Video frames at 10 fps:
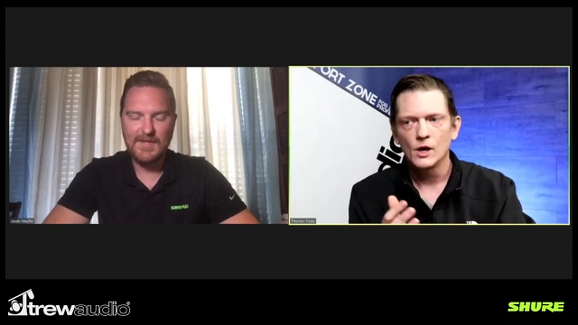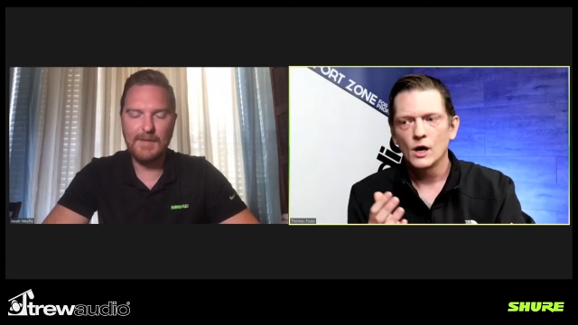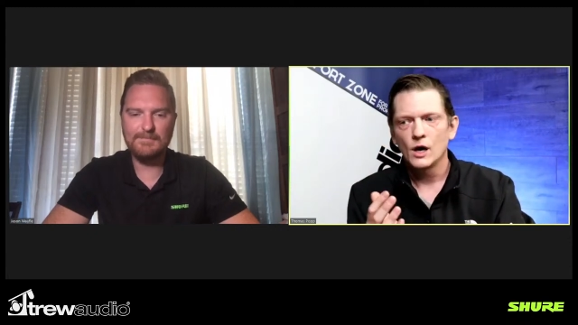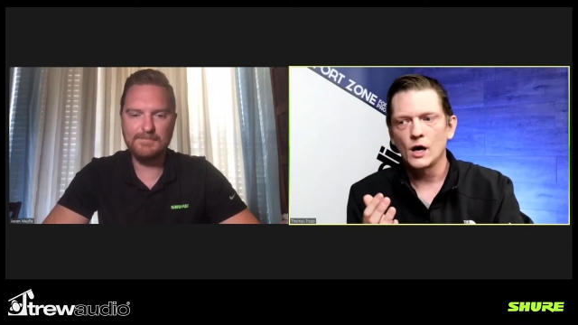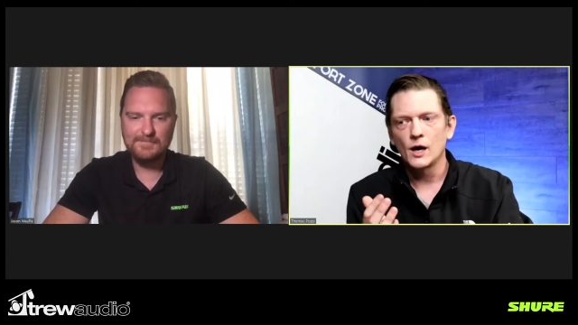
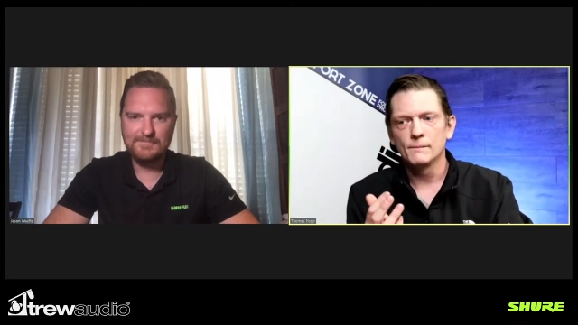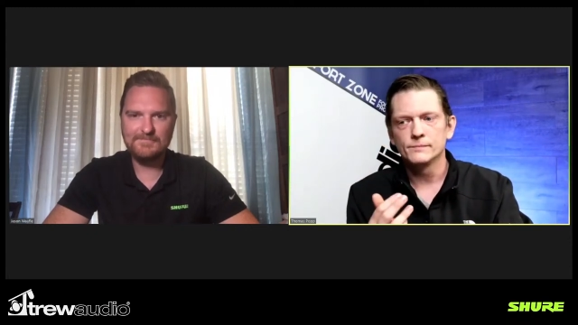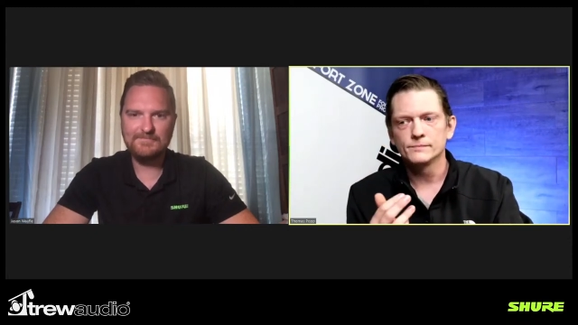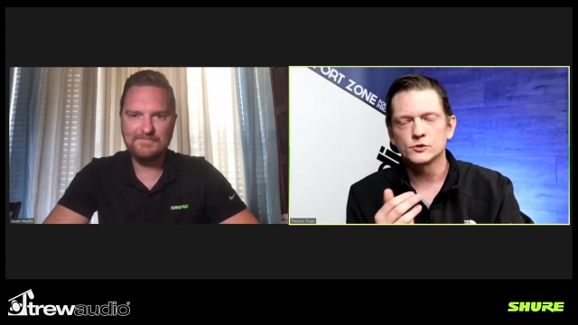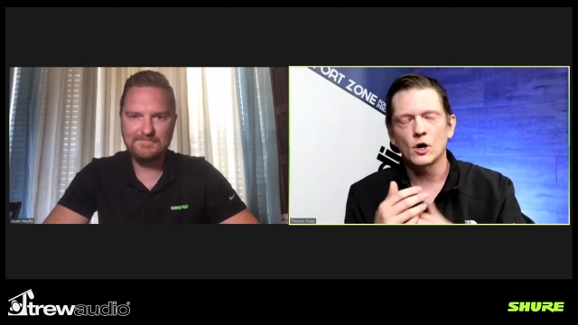Speaker 1: Yep. Um,
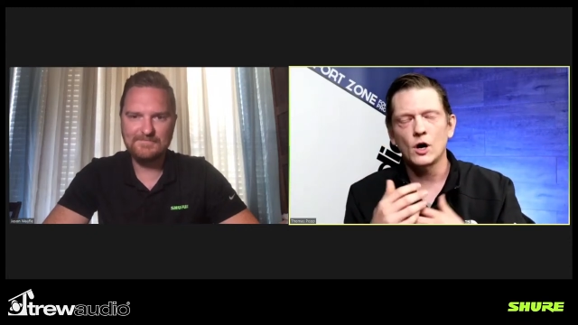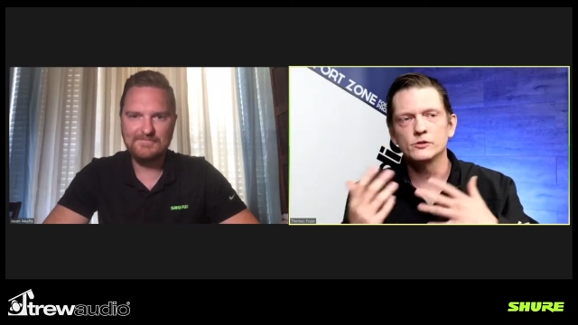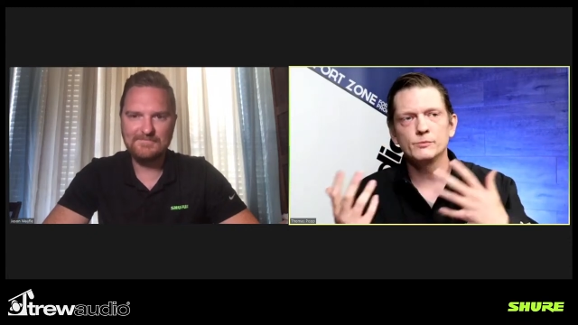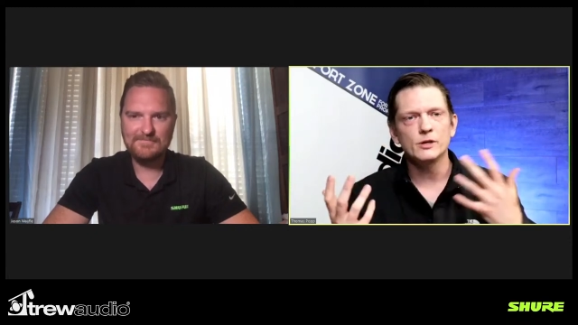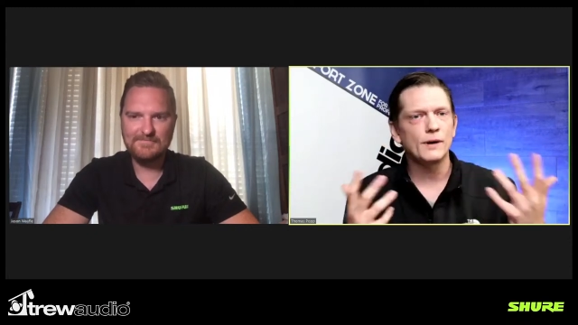talk to
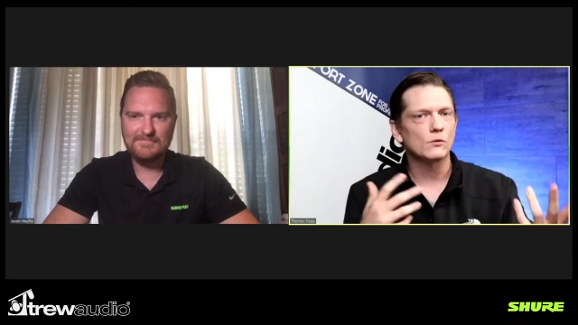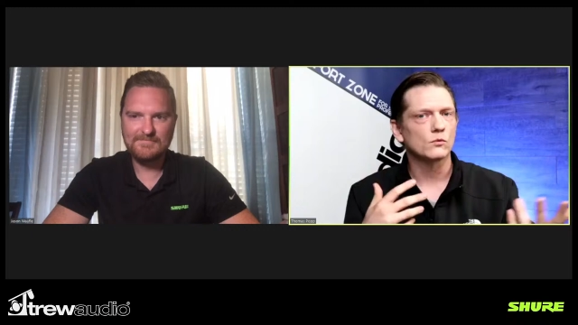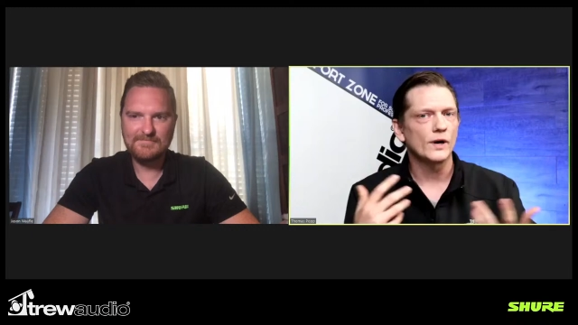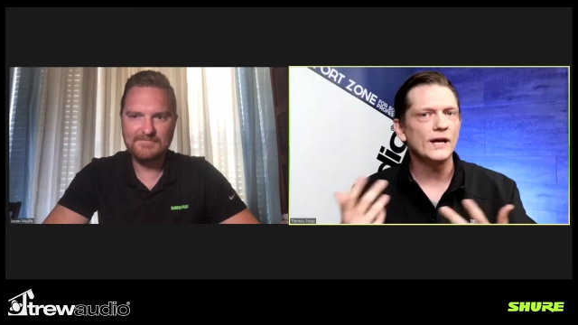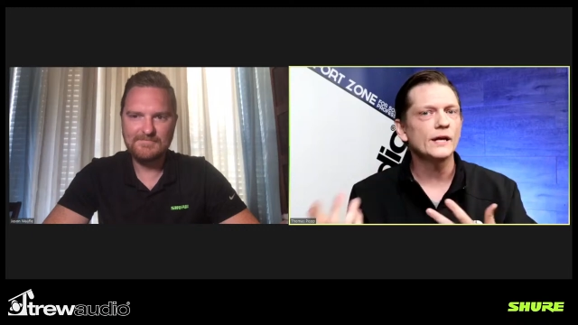me about
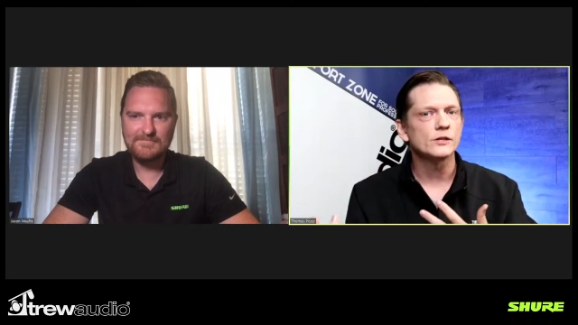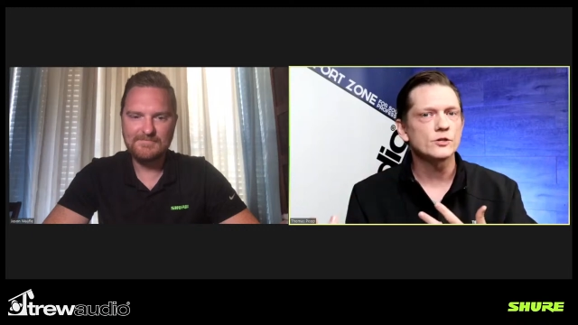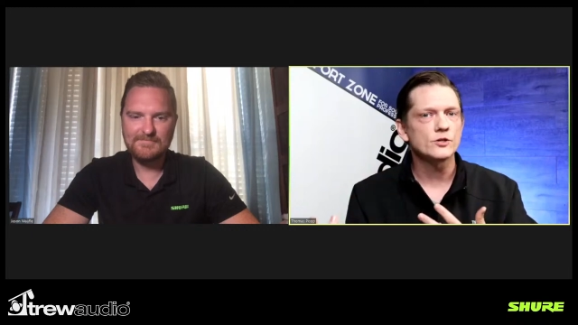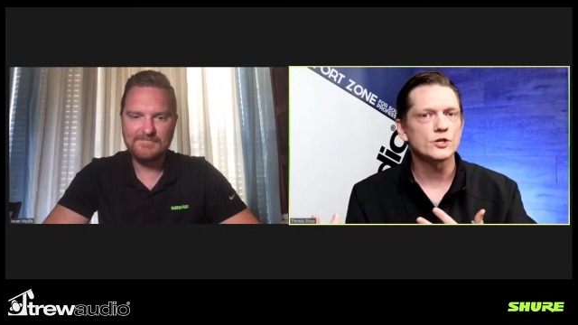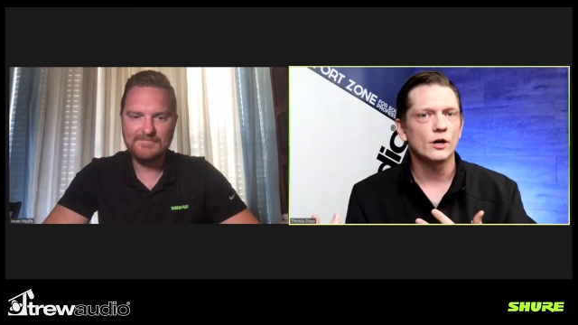
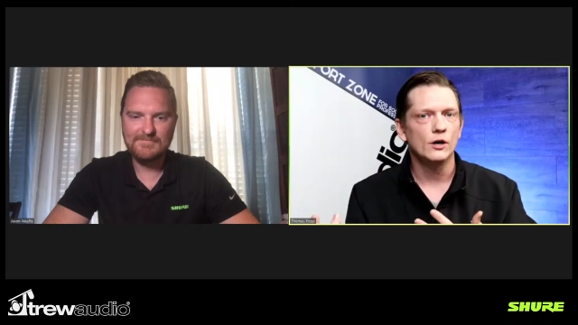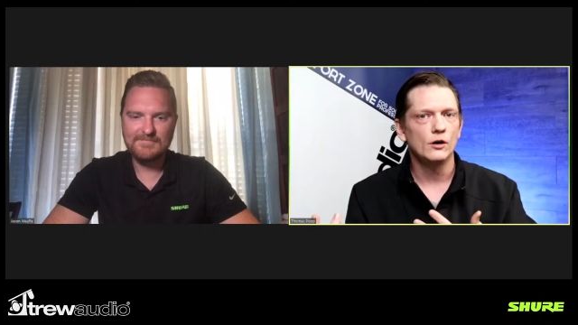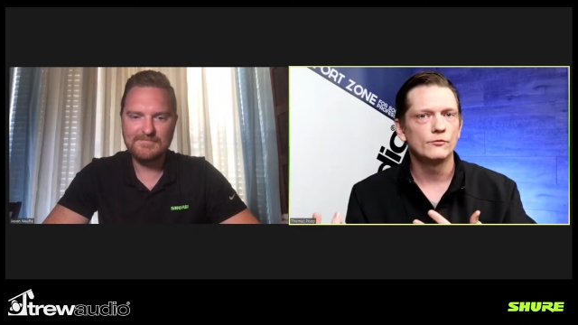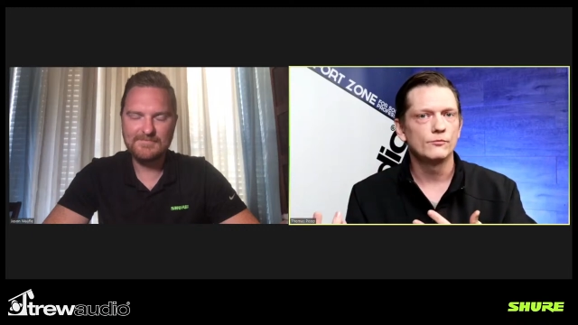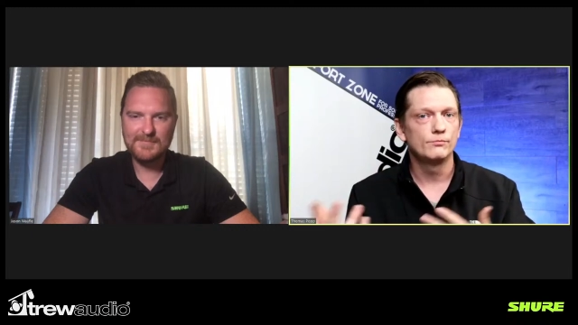range
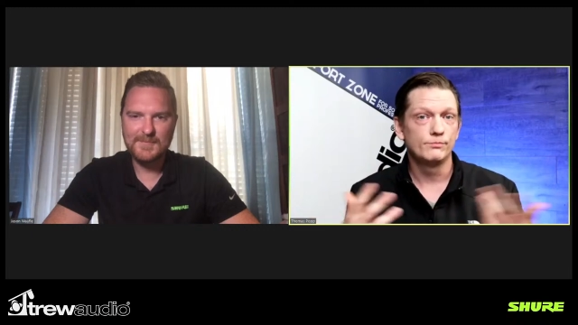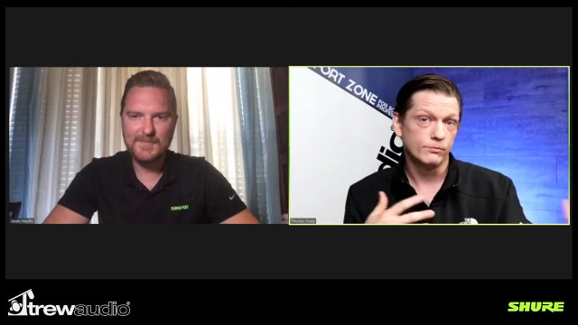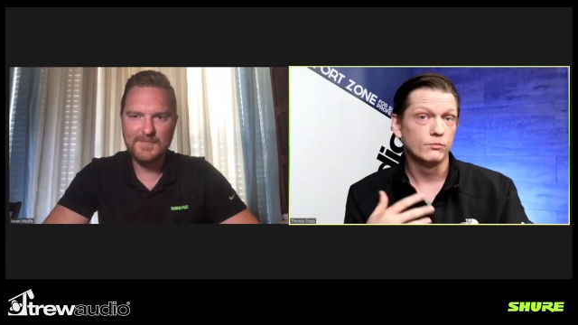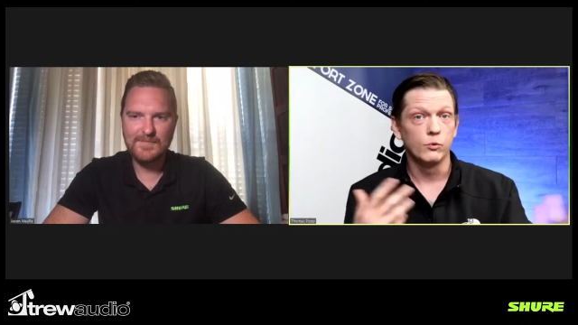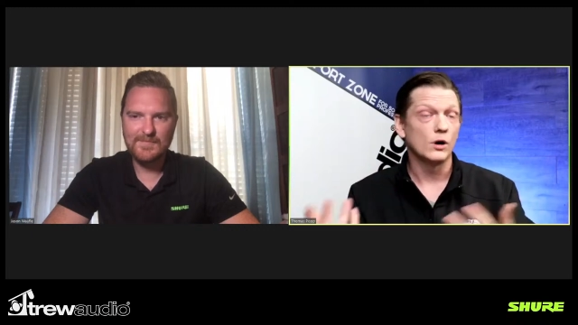of
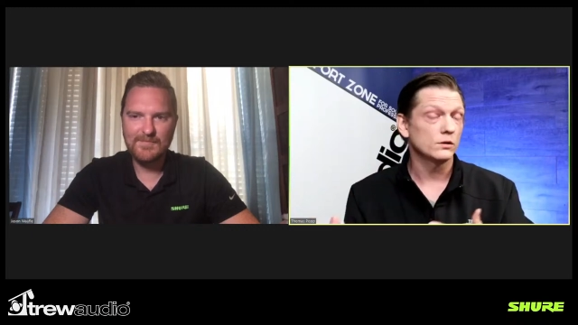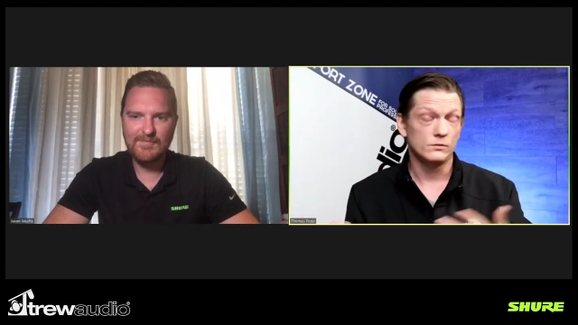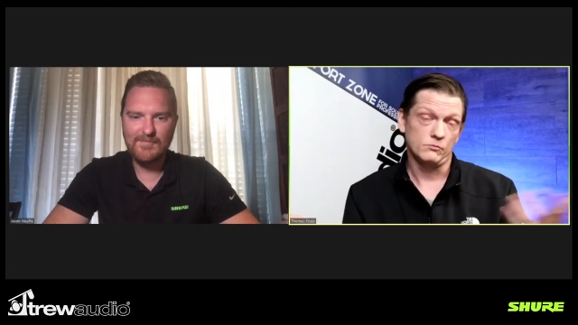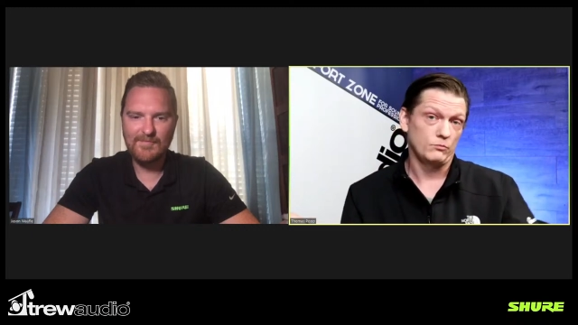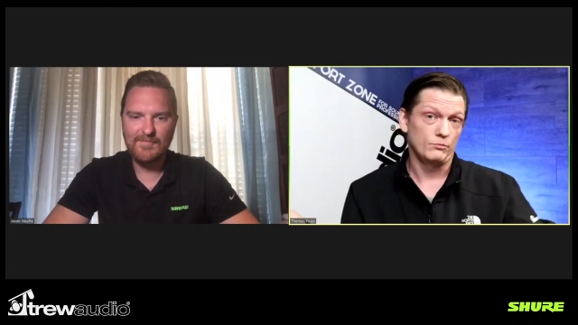well,
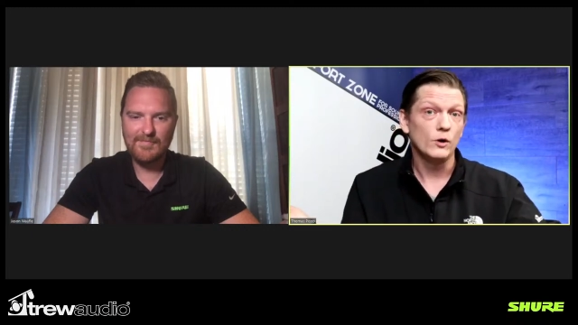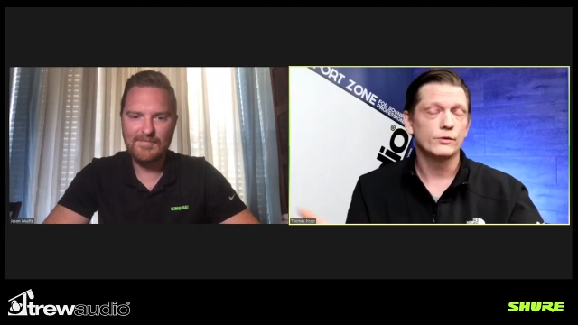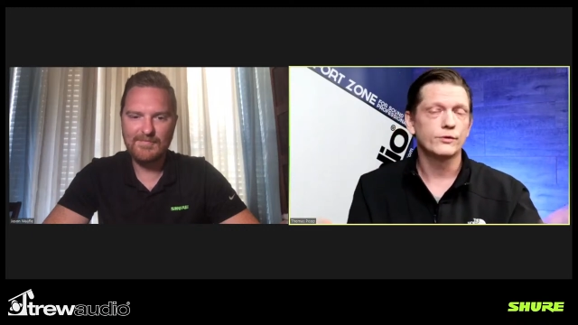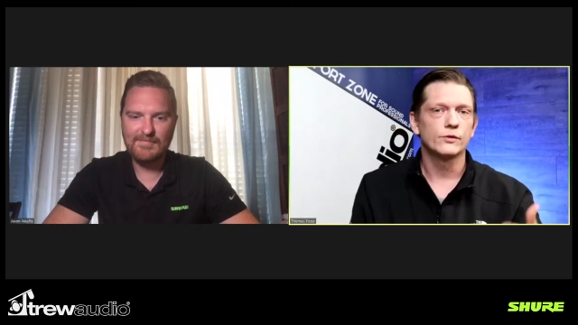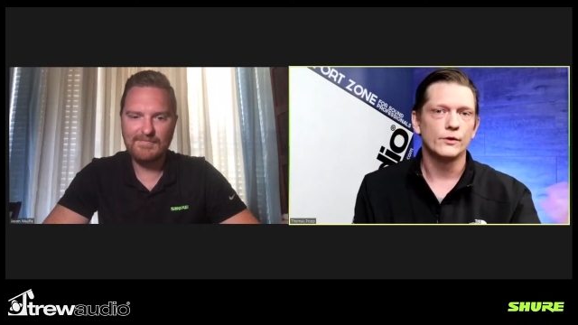both
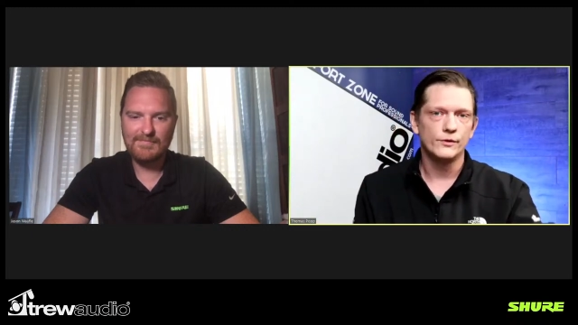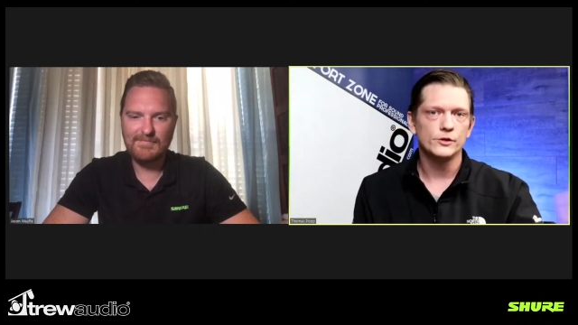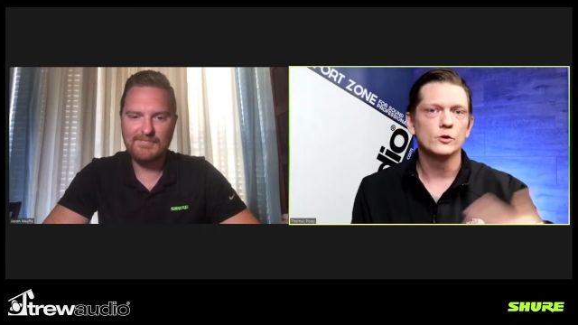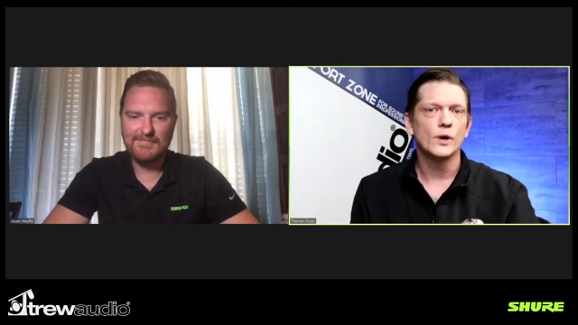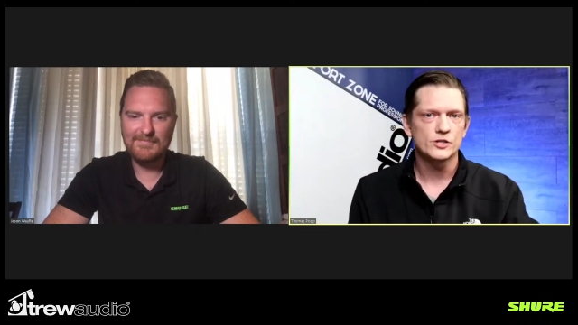the, the
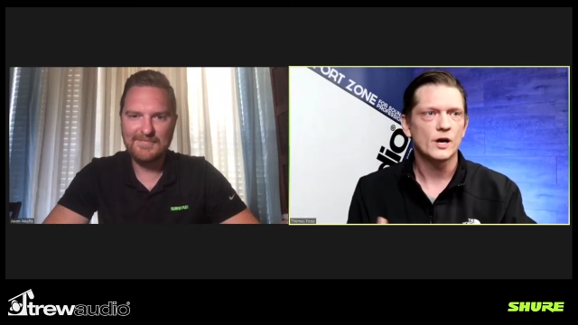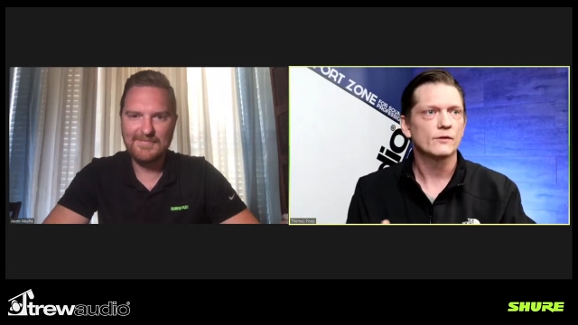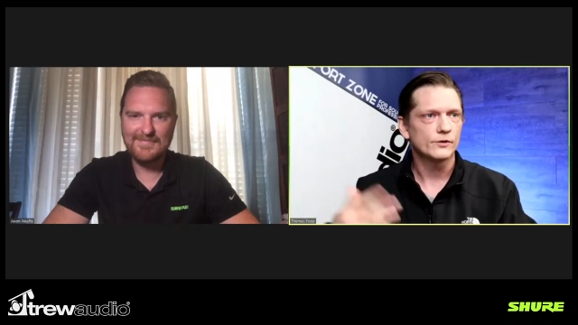UHF as